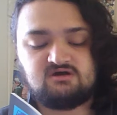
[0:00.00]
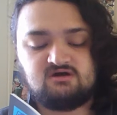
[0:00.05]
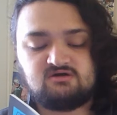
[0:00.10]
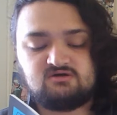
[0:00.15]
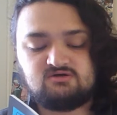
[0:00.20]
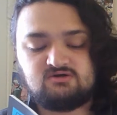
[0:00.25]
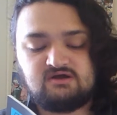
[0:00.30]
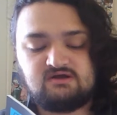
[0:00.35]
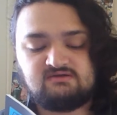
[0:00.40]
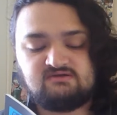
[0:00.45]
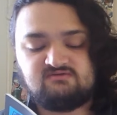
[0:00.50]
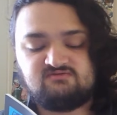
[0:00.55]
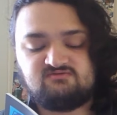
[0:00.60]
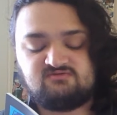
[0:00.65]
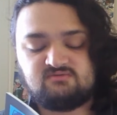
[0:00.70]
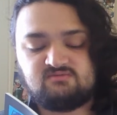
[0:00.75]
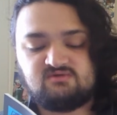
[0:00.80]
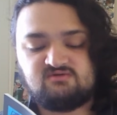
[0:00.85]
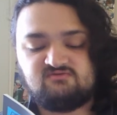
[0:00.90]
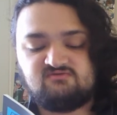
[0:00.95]
all crafted
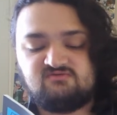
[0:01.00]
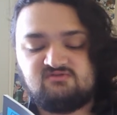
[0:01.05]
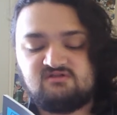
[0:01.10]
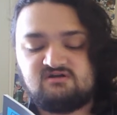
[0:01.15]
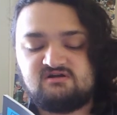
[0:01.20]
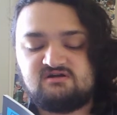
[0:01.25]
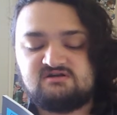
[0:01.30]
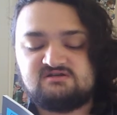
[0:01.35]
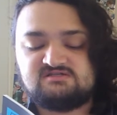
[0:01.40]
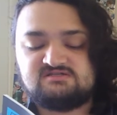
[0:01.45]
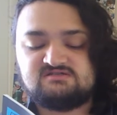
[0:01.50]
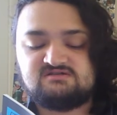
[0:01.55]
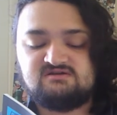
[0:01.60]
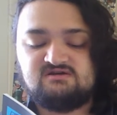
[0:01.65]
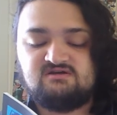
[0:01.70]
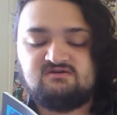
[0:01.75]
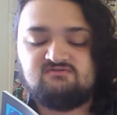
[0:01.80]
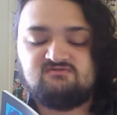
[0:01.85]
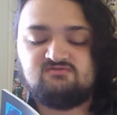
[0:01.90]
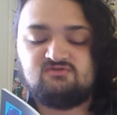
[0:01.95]
from the
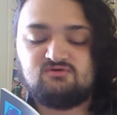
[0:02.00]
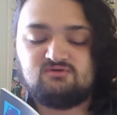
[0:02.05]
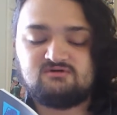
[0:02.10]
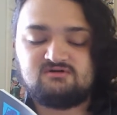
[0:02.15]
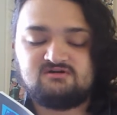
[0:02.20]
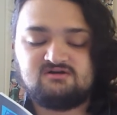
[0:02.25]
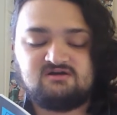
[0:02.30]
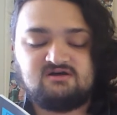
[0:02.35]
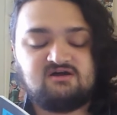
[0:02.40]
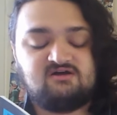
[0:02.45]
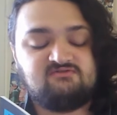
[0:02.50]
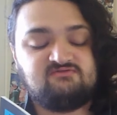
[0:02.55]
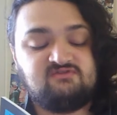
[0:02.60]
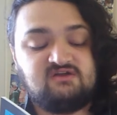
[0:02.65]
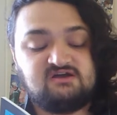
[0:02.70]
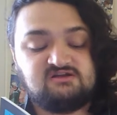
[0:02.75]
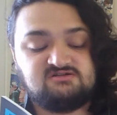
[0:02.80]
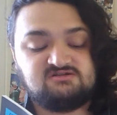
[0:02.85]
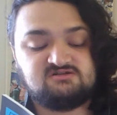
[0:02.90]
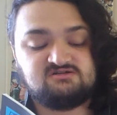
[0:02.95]
flora of
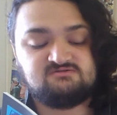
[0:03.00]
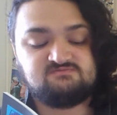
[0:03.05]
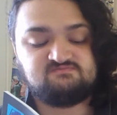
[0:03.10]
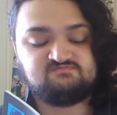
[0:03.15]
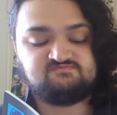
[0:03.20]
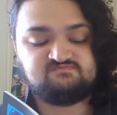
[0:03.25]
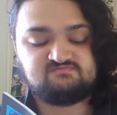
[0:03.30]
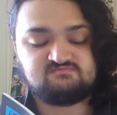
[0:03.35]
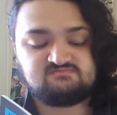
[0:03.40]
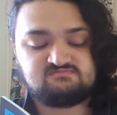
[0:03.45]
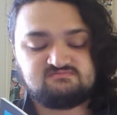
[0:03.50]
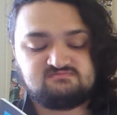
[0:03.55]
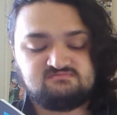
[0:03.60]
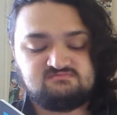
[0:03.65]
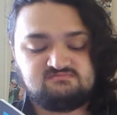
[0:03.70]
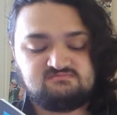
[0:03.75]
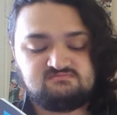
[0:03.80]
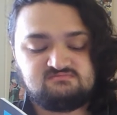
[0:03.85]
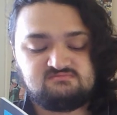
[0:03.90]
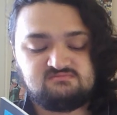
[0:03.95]
nature.
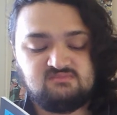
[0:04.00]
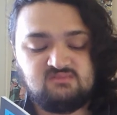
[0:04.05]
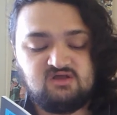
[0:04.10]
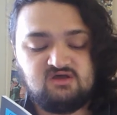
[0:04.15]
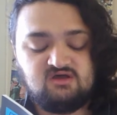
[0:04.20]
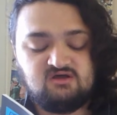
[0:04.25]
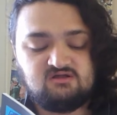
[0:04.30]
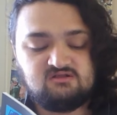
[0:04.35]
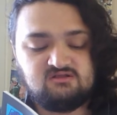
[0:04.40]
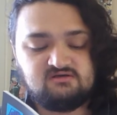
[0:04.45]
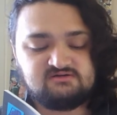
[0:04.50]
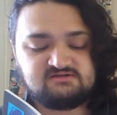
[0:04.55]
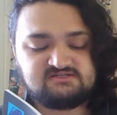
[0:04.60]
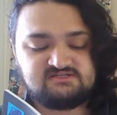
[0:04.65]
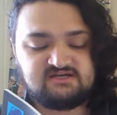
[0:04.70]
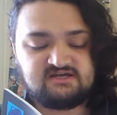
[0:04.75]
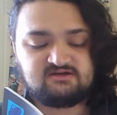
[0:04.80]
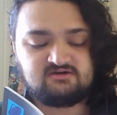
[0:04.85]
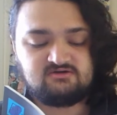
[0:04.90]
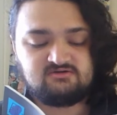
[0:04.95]
Look,
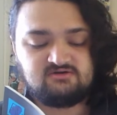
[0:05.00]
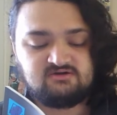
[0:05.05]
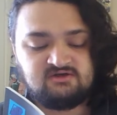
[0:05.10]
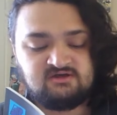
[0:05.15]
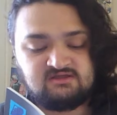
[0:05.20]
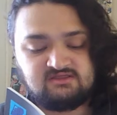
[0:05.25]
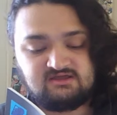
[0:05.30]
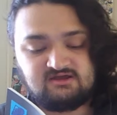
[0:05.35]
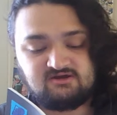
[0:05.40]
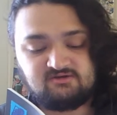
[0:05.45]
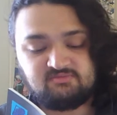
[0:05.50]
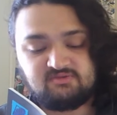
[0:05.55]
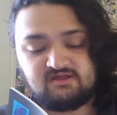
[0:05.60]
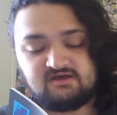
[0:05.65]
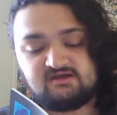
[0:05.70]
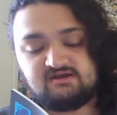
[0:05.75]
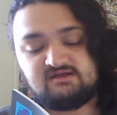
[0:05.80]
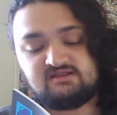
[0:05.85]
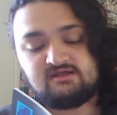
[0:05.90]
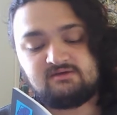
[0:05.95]
Checo, they are
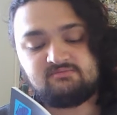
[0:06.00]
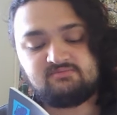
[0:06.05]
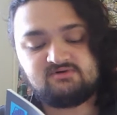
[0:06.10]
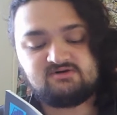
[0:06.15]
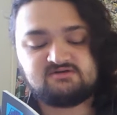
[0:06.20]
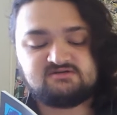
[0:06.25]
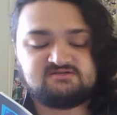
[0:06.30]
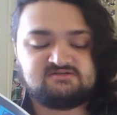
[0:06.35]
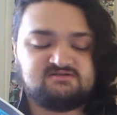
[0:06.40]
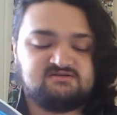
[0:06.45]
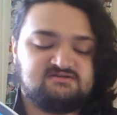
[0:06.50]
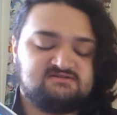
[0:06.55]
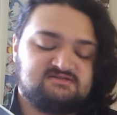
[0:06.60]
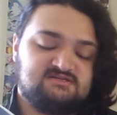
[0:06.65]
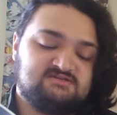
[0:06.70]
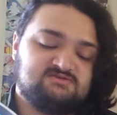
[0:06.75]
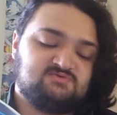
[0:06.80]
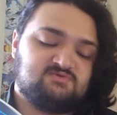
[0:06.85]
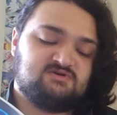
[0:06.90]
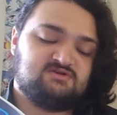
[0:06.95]
playing in that bush,
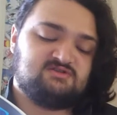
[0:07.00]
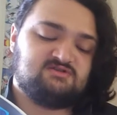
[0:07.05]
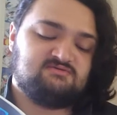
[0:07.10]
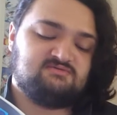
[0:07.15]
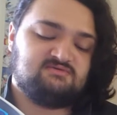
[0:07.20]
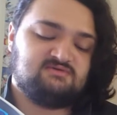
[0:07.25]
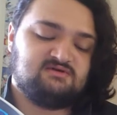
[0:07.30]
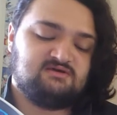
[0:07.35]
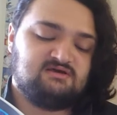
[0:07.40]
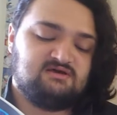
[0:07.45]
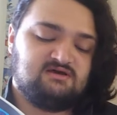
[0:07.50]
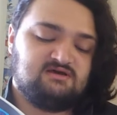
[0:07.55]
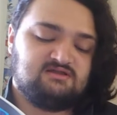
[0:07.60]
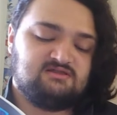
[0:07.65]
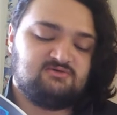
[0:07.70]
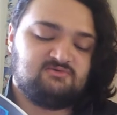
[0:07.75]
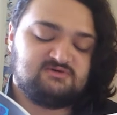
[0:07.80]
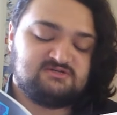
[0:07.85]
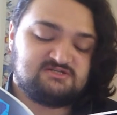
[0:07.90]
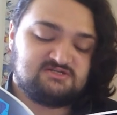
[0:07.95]
says one of them.
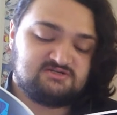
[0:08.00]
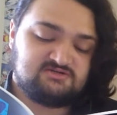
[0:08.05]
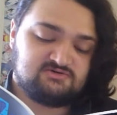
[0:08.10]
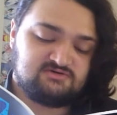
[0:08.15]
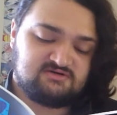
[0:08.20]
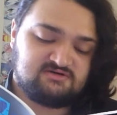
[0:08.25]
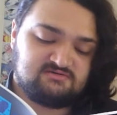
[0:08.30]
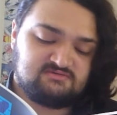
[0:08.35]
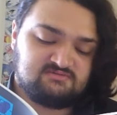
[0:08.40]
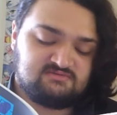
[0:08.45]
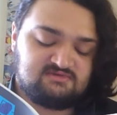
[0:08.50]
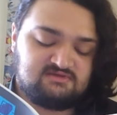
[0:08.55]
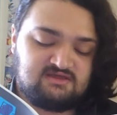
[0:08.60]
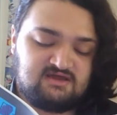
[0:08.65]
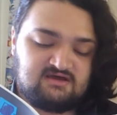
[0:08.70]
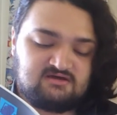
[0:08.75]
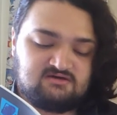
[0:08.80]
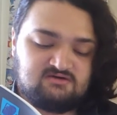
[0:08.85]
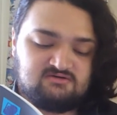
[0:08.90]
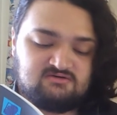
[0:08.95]
Then we should join them,
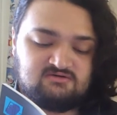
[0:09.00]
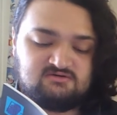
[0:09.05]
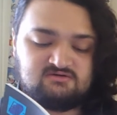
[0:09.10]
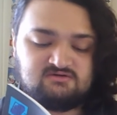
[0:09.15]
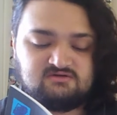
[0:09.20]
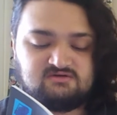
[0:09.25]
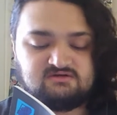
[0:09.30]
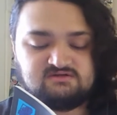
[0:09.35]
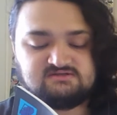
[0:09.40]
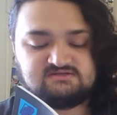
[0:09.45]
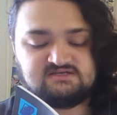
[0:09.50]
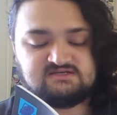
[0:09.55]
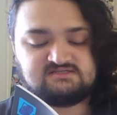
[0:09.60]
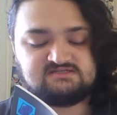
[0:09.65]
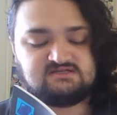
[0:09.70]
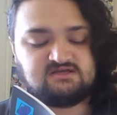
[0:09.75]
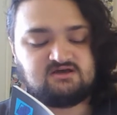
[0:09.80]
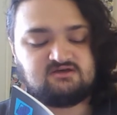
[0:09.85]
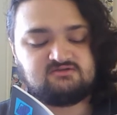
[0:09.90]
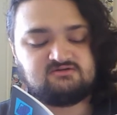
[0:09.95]
Taco,
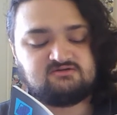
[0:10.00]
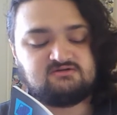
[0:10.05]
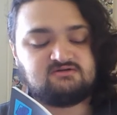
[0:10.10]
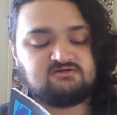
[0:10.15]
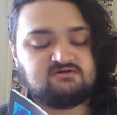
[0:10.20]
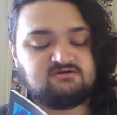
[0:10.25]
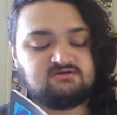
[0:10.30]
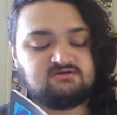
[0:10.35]
says the other.